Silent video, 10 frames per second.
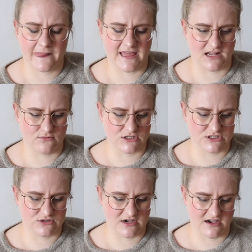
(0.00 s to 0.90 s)
and I
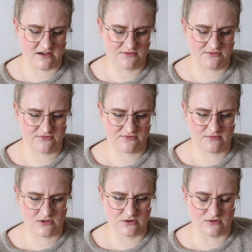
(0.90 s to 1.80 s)
want to have,
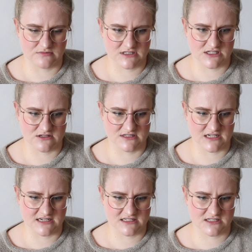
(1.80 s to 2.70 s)
you know, a certain
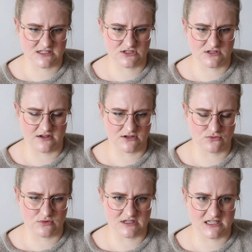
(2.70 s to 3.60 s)
date. I
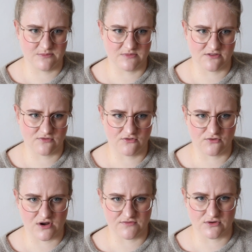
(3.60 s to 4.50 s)
don't want to keep this for
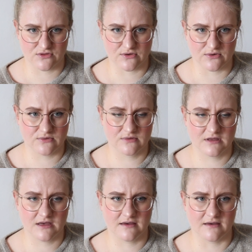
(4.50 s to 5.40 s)
forever. So
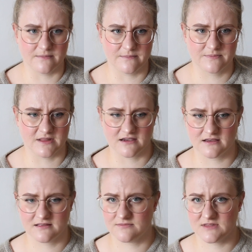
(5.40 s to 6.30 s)

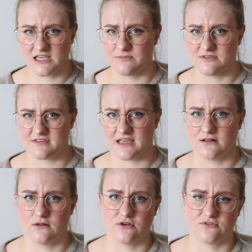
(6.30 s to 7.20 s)
keep the
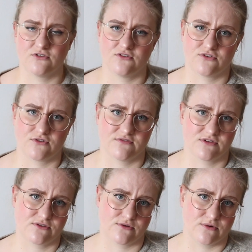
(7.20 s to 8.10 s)
sale on for
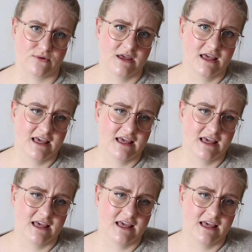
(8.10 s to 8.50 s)
forever. So